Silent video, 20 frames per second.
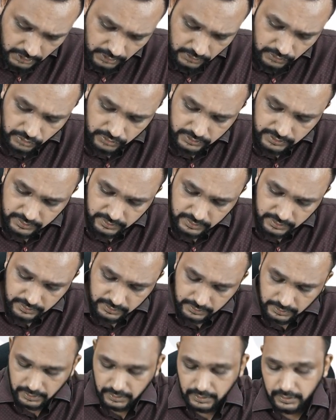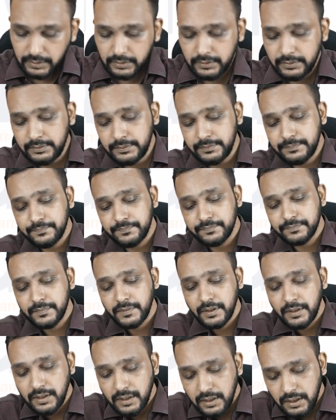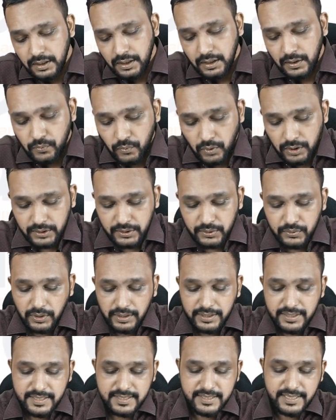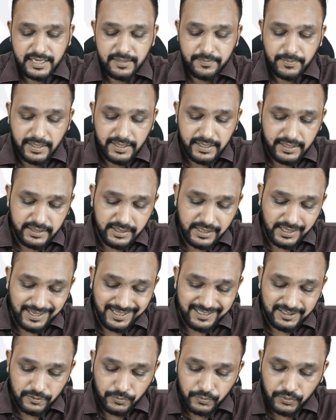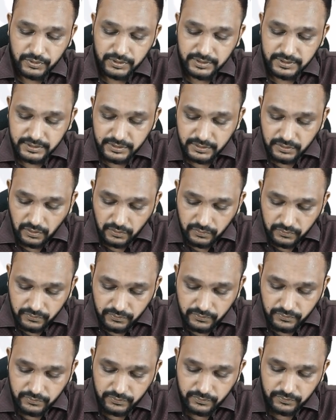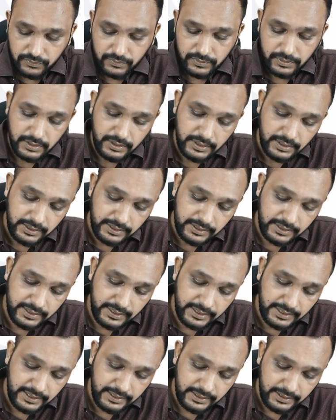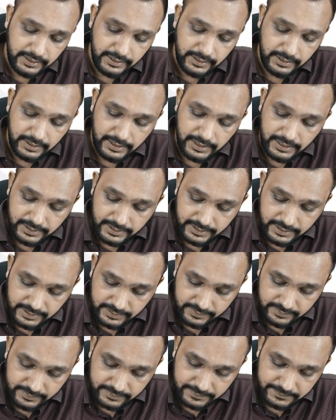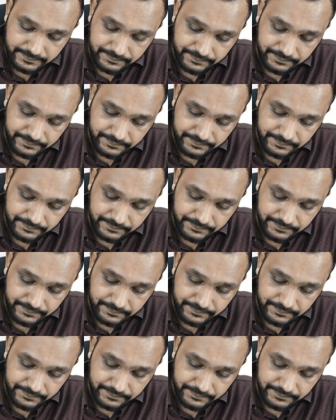So this is what you understand by transposition of great arteries.